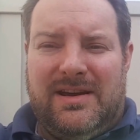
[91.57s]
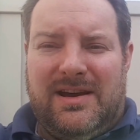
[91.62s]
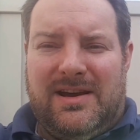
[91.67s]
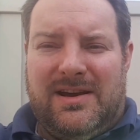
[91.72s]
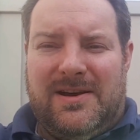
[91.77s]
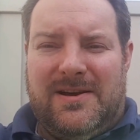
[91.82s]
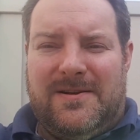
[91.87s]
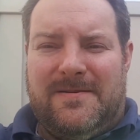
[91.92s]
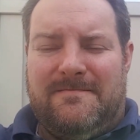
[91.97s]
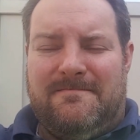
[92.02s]

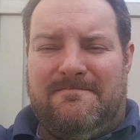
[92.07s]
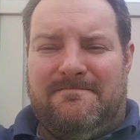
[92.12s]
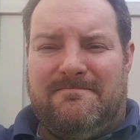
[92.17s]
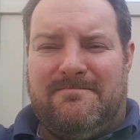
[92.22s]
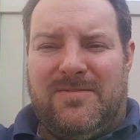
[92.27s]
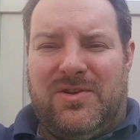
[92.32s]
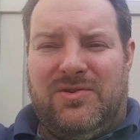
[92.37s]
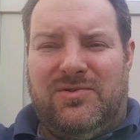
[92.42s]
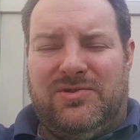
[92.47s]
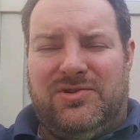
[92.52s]
um,
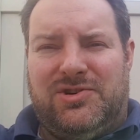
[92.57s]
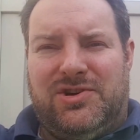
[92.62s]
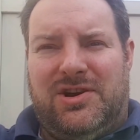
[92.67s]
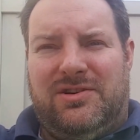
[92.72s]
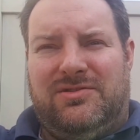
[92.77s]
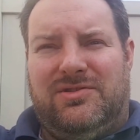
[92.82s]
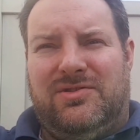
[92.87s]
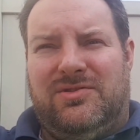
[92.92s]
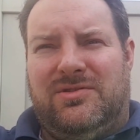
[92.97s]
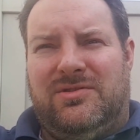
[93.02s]
who has
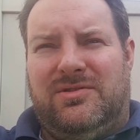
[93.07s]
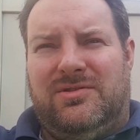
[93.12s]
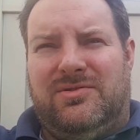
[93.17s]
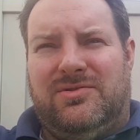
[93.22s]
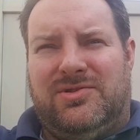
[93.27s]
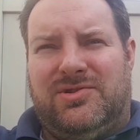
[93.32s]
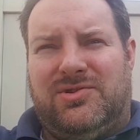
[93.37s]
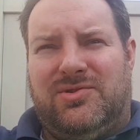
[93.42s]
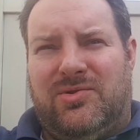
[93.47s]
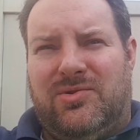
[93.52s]
shared their,
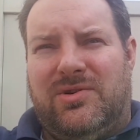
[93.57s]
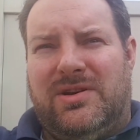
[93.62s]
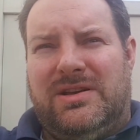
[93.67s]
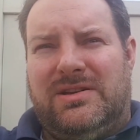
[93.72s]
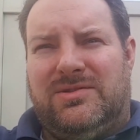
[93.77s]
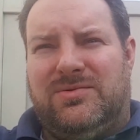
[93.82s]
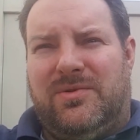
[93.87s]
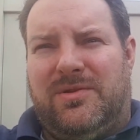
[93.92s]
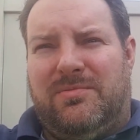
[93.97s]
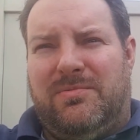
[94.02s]
your
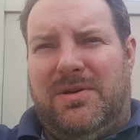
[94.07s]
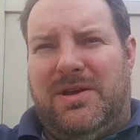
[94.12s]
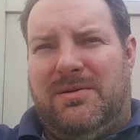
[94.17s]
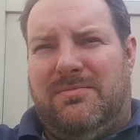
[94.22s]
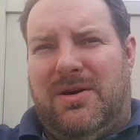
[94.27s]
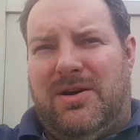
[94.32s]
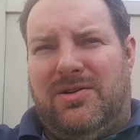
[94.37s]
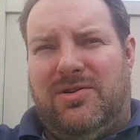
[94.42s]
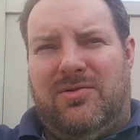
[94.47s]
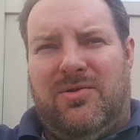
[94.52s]
stories with me
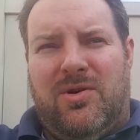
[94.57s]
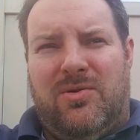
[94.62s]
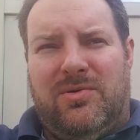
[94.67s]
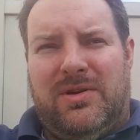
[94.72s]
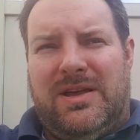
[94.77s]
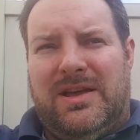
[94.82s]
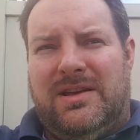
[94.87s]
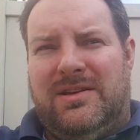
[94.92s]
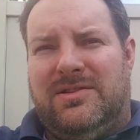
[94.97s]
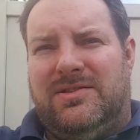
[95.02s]
about your
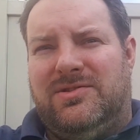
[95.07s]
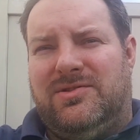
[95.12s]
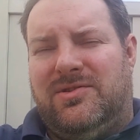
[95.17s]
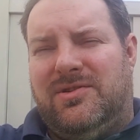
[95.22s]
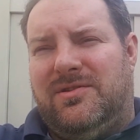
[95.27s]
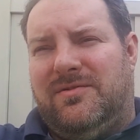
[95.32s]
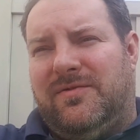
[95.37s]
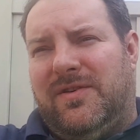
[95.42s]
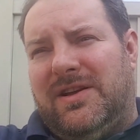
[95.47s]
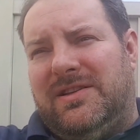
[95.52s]
own kids or
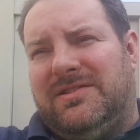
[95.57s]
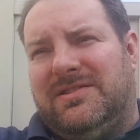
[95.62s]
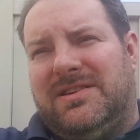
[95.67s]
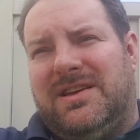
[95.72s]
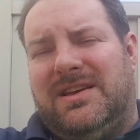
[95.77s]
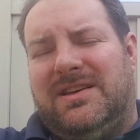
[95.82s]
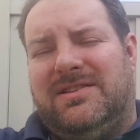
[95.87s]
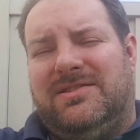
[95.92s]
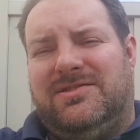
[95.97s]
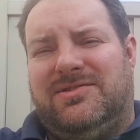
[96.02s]
your friends'
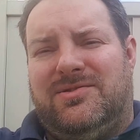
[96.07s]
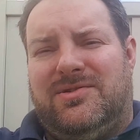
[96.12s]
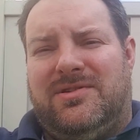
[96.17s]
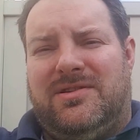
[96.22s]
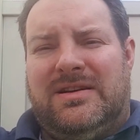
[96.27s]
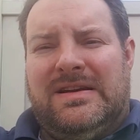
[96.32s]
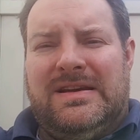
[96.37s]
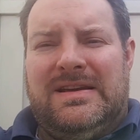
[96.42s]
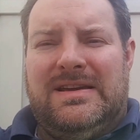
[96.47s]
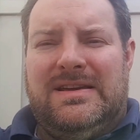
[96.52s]
kids
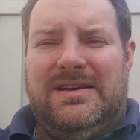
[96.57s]
or